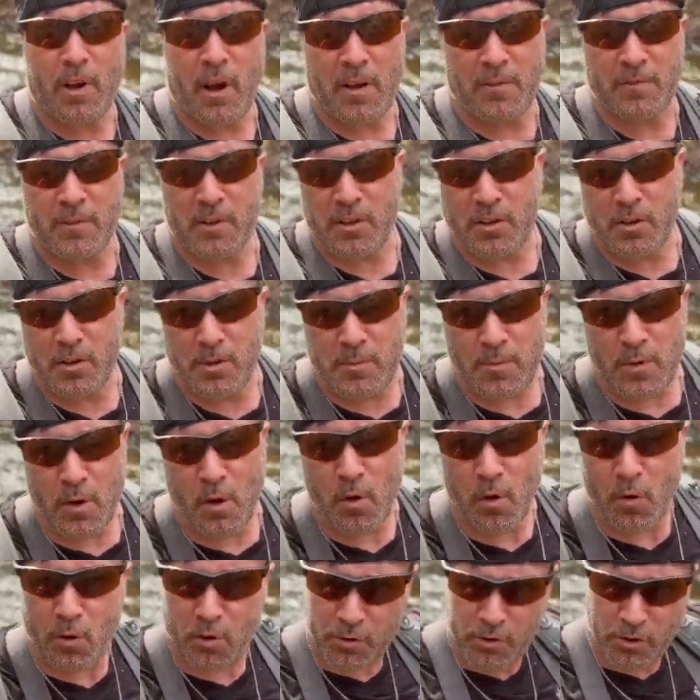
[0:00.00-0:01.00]
excuse me,
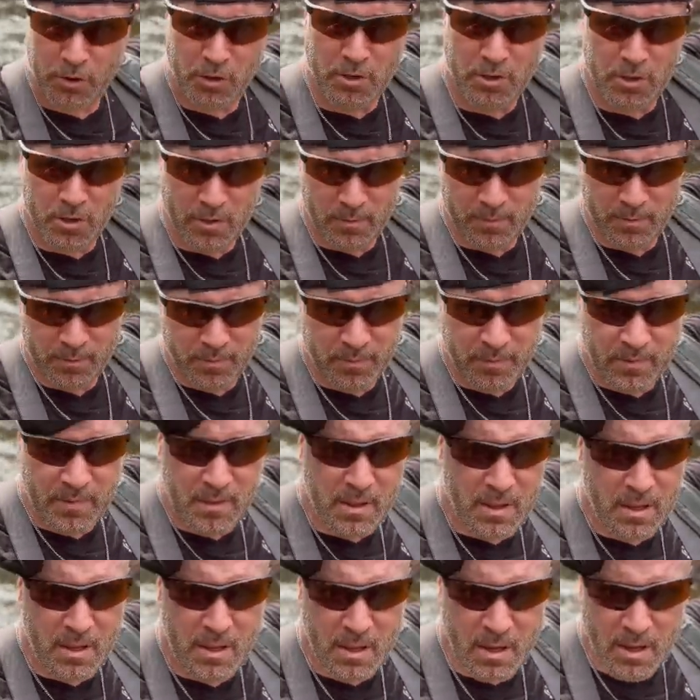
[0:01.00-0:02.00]
hole searching.
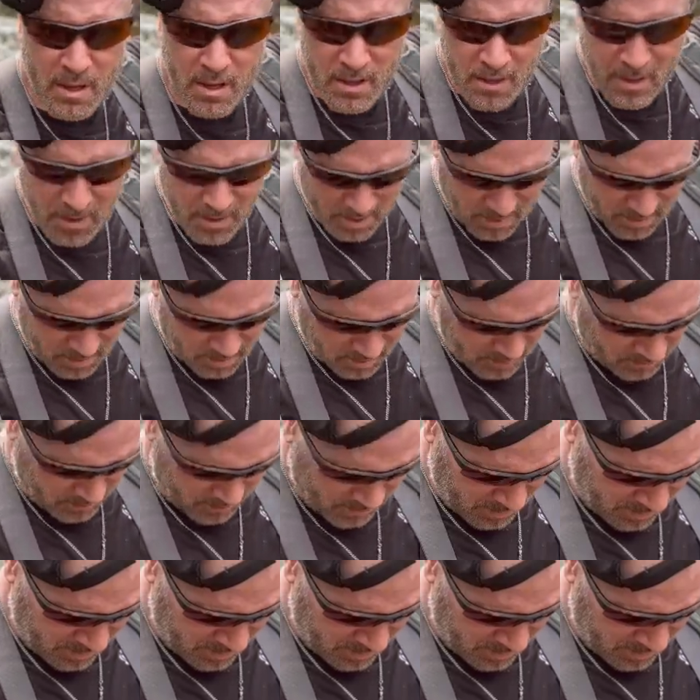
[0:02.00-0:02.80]
Let me